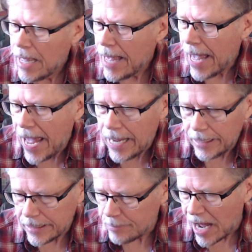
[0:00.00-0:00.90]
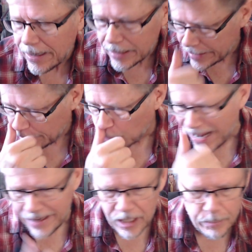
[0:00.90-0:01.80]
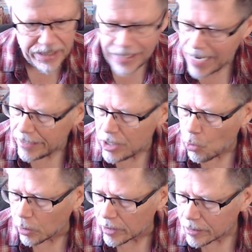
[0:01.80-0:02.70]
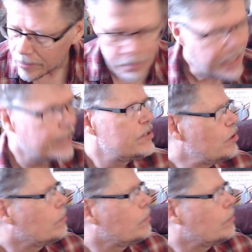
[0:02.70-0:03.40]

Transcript: And I'm not going to rank them in any order because, you know,